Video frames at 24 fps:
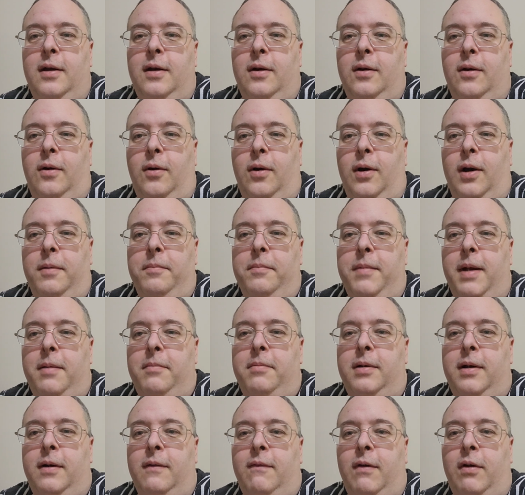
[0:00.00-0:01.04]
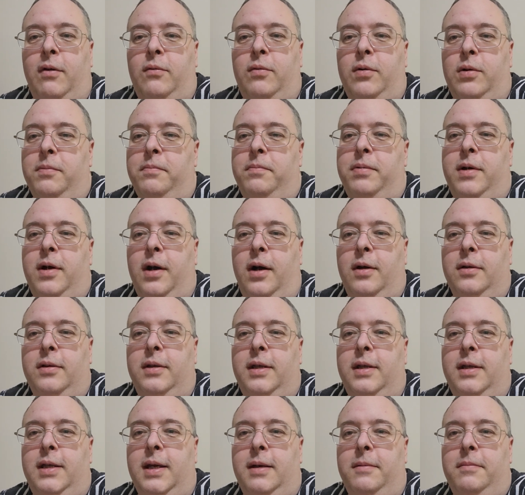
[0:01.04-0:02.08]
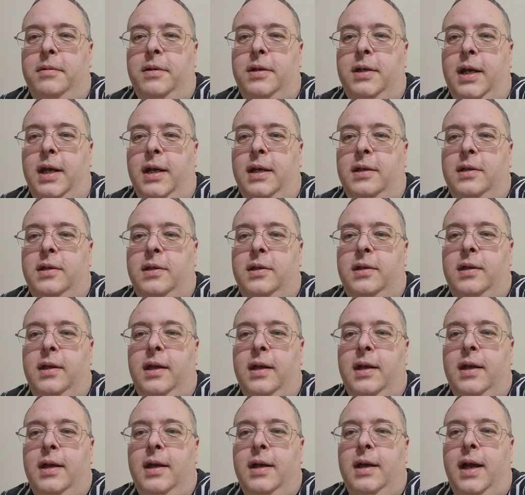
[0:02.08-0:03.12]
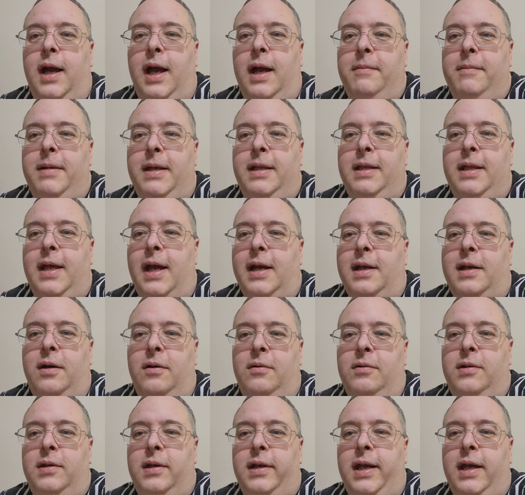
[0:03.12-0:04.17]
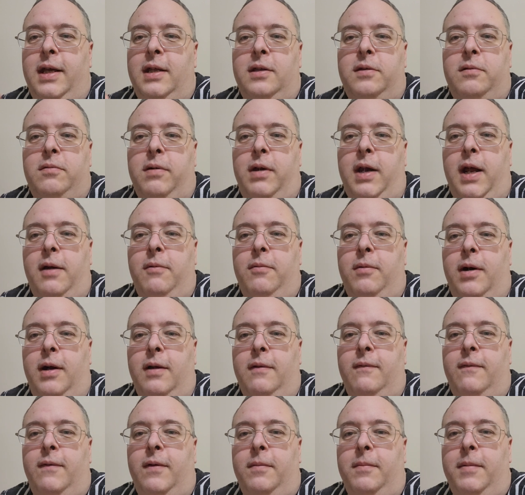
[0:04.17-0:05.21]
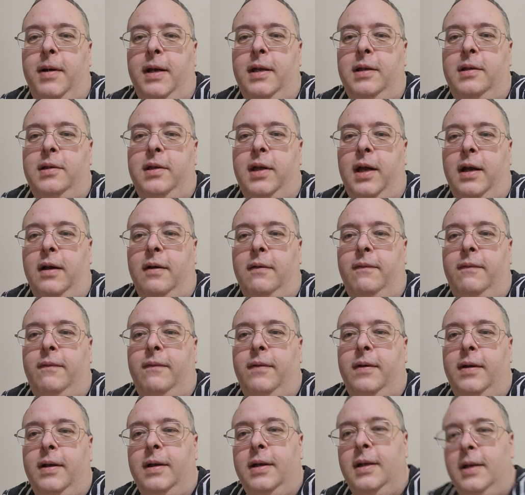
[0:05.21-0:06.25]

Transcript: or a member of a group called the Dipshits. I mean, that goes against what I want for myself.